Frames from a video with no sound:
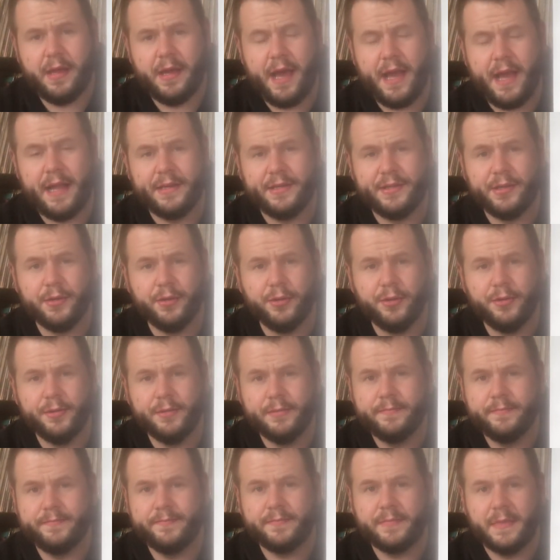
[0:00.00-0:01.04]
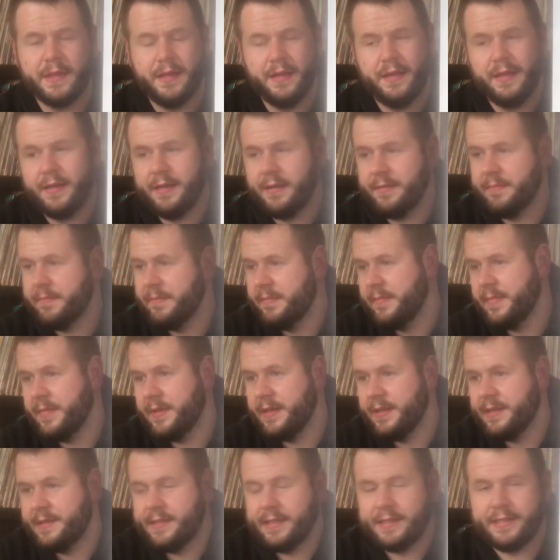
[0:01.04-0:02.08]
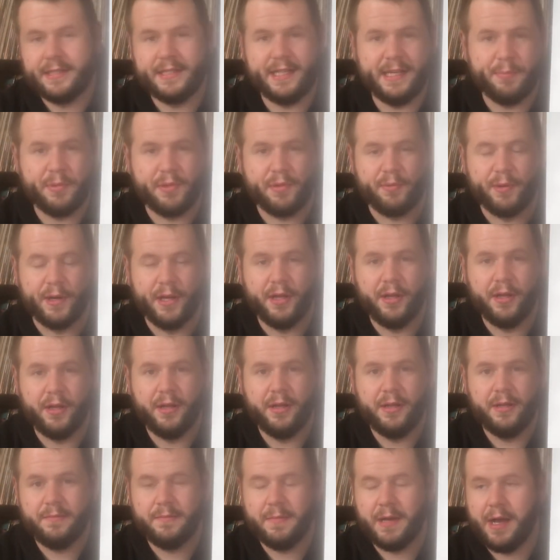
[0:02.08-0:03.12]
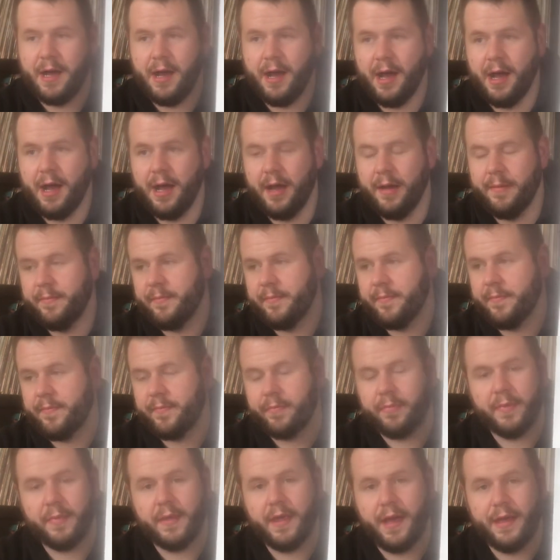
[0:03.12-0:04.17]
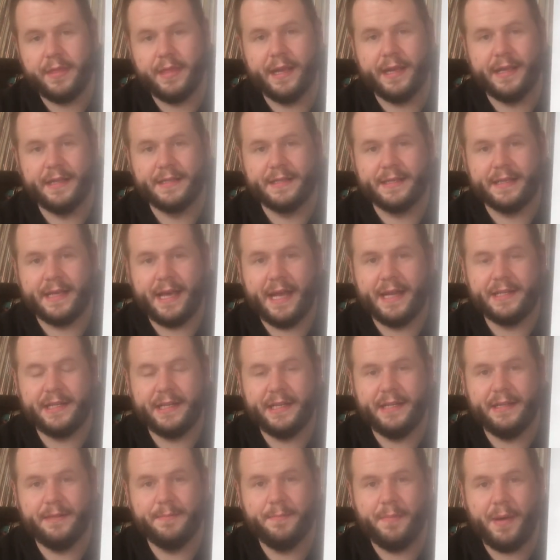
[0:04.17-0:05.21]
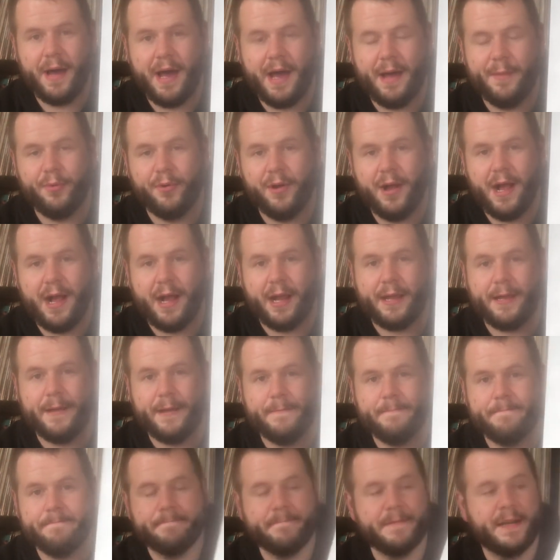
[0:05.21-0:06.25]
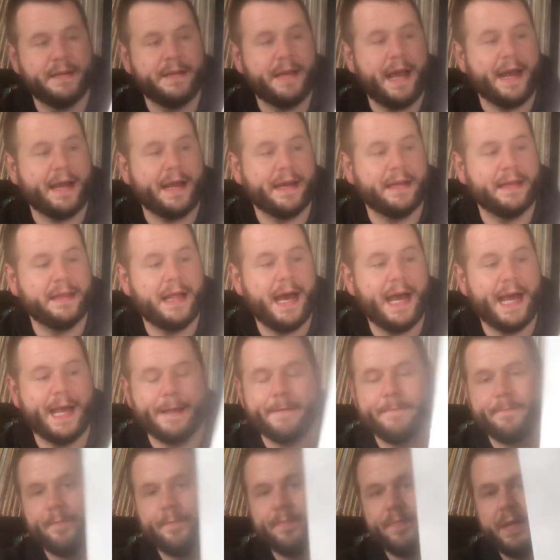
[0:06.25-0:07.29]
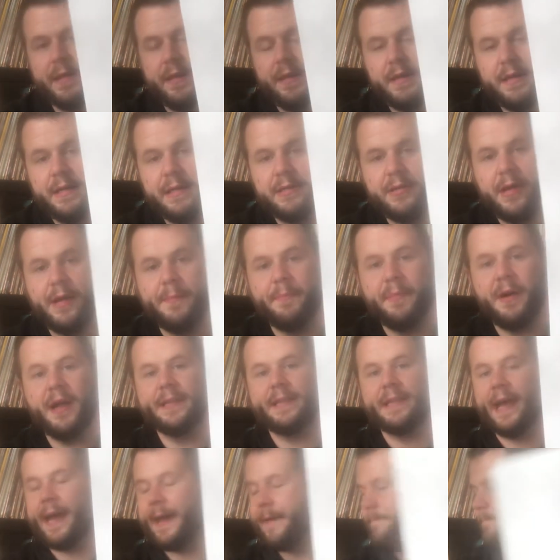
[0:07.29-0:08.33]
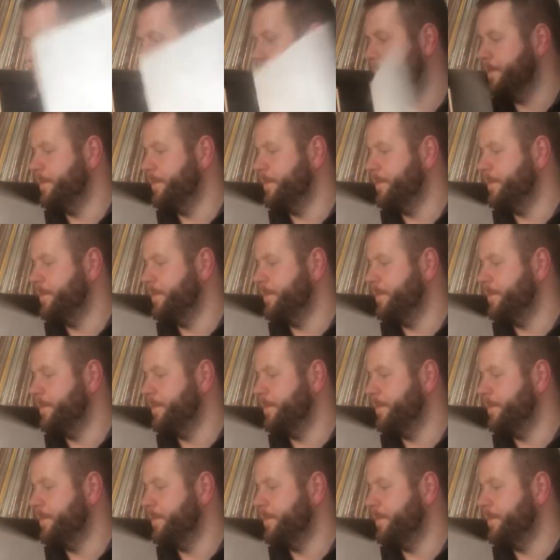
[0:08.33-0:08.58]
I do. It's a cheap thrill. I think it's catchy pop rock. Not gonna lie. So I bought that.